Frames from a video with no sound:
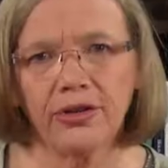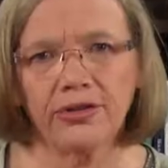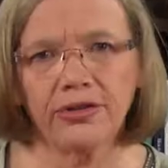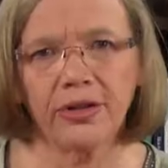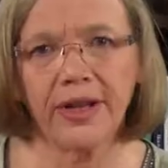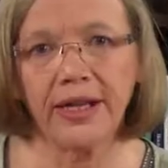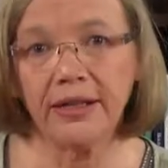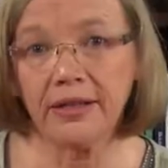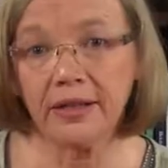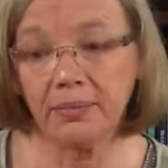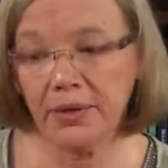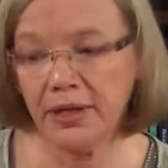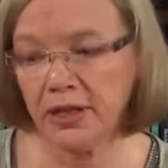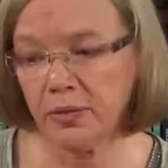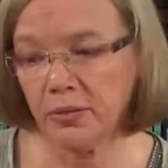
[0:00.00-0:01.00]
So that is a
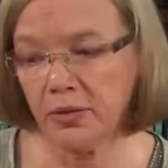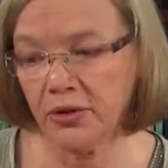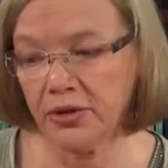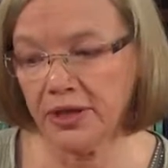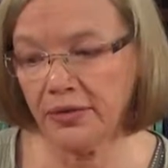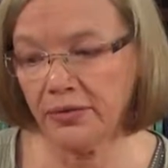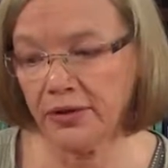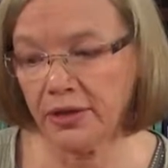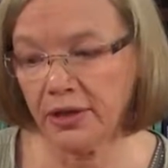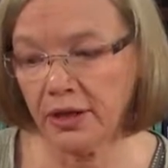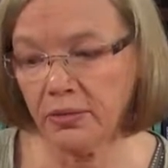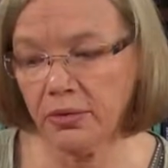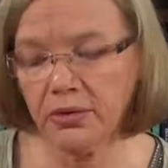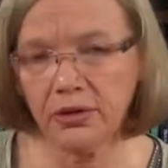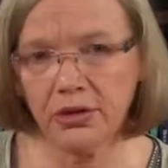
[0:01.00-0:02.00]
plus most definitely,
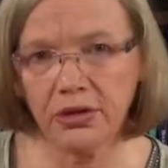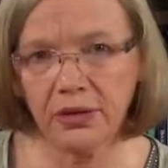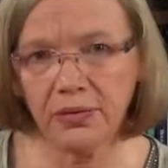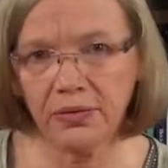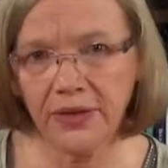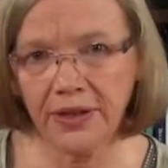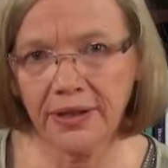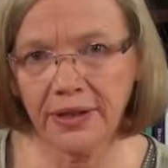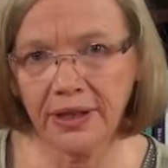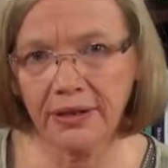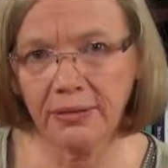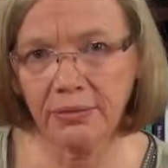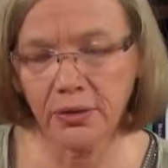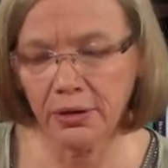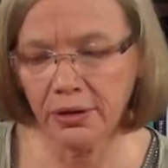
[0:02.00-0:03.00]
because you don't find that
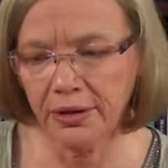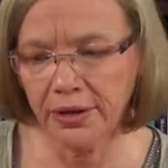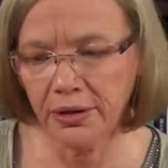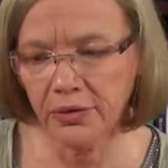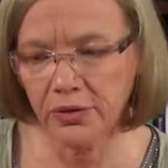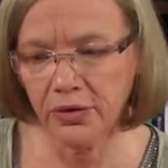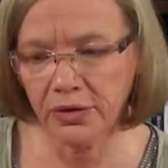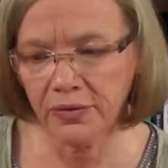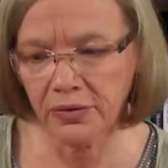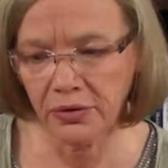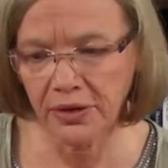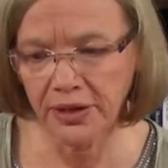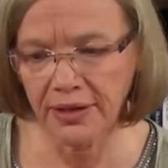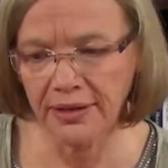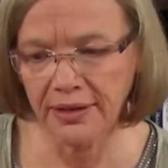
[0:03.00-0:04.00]
in modern literature
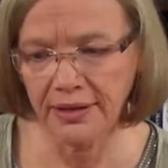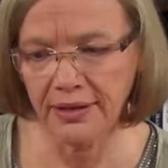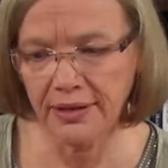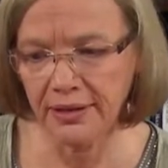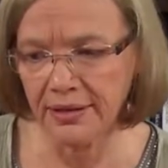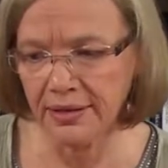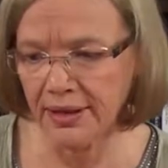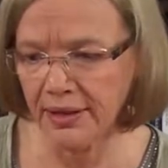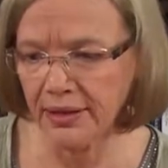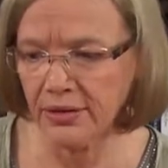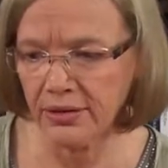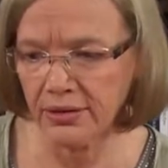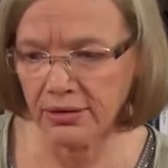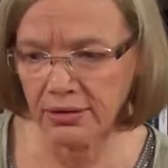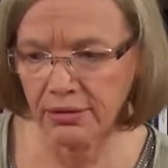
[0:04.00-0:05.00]
very easily these
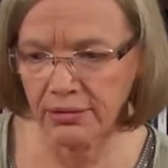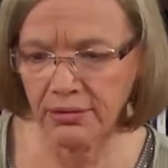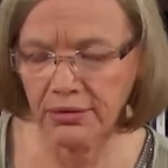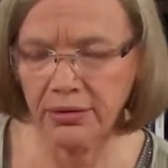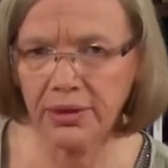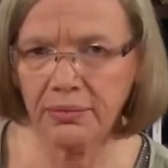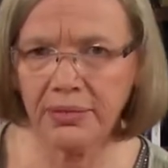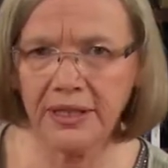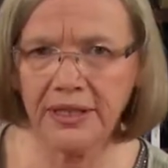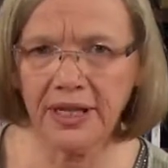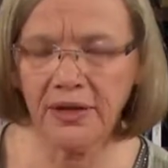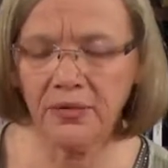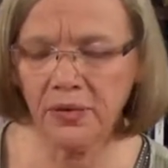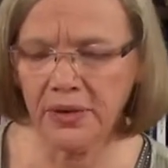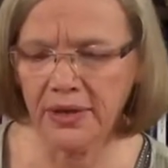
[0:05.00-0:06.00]
days. So you can be
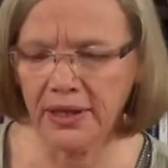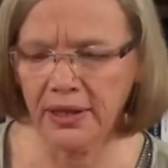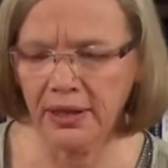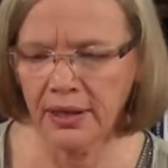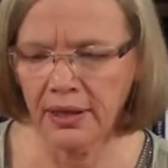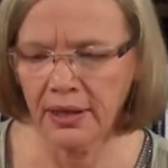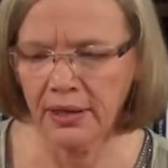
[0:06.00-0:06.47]
safe with that.